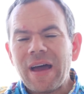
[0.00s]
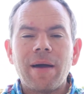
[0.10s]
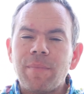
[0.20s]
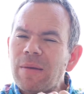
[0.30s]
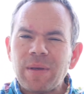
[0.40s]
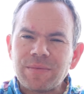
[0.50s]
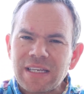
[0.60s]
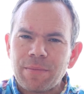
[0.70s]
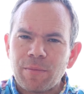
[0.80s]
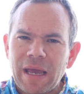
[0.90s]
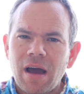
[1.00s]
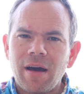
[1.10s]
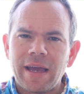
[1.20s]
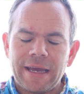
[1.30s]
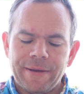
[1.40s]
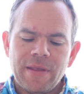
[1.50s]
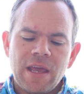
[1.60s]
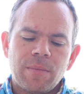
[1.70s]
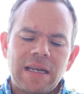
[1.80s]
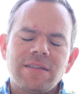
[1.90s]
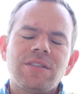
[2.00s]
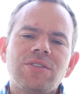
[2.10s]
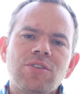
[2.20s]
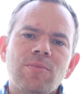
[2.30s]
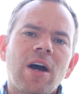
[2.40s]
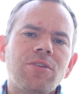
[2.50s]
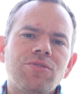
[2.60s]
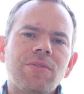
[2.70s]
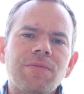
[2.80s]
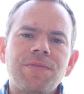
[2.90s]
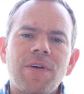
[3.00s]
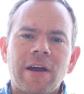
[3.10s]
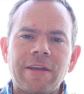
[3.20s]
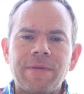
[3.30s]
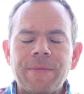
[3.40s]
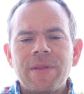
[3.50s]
I may be able to get them a bit higher, but let's assume 105.